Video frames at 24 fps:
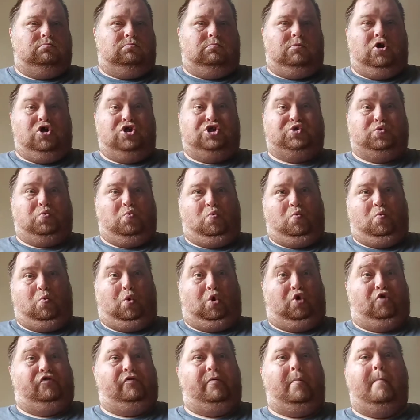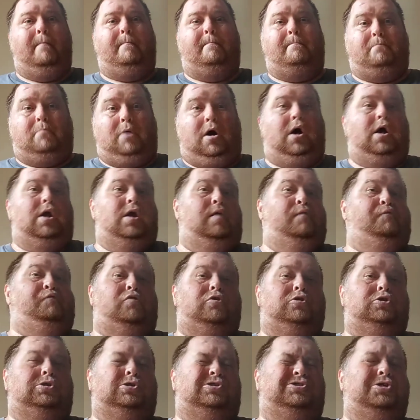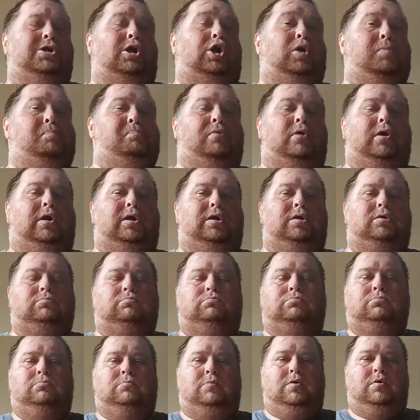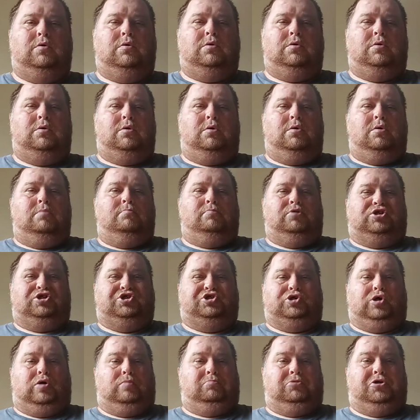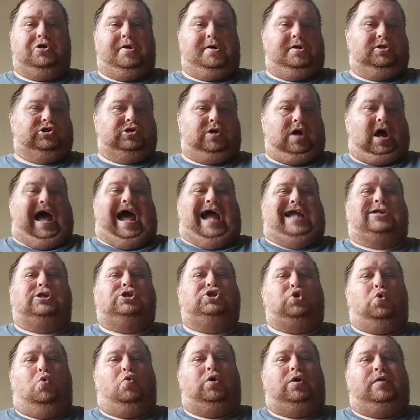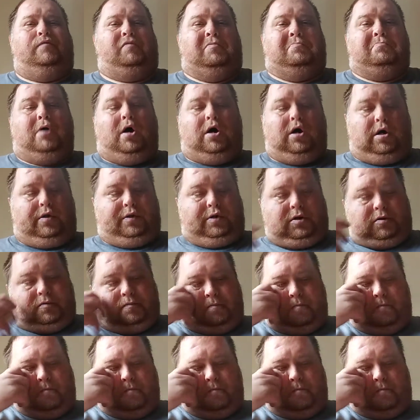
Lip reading: It's worth my effort to tear apart, but some days I don't even bother,